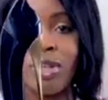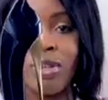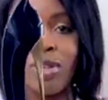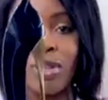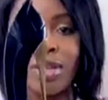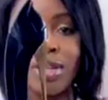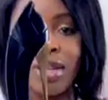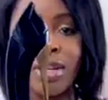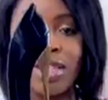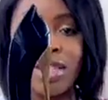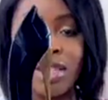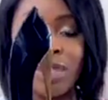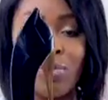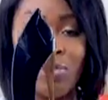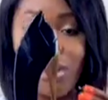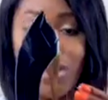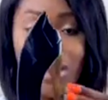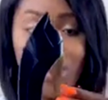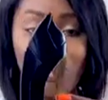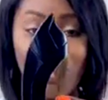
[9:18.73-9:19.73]
done
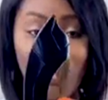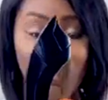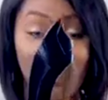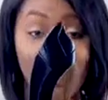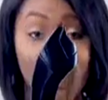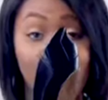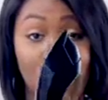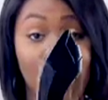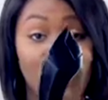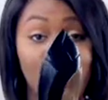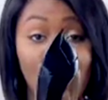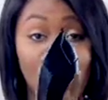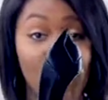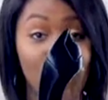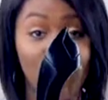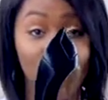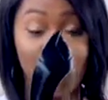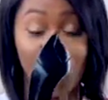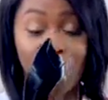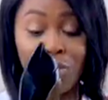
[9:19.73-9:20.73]
spraying the perfume. It's so
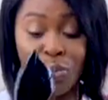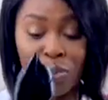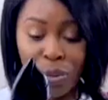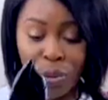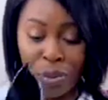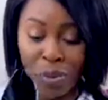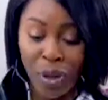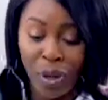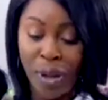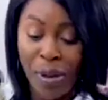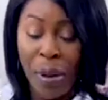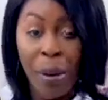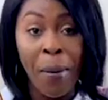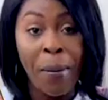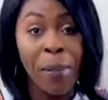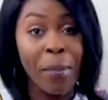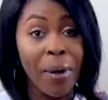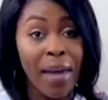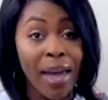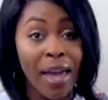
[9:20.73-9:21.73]
beautiful.
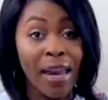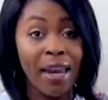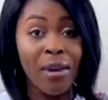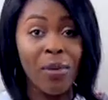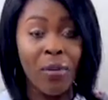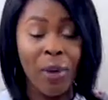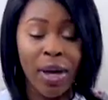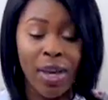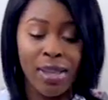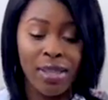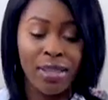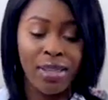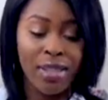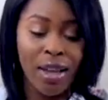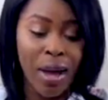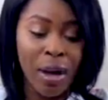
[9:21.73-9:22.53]
But anyways,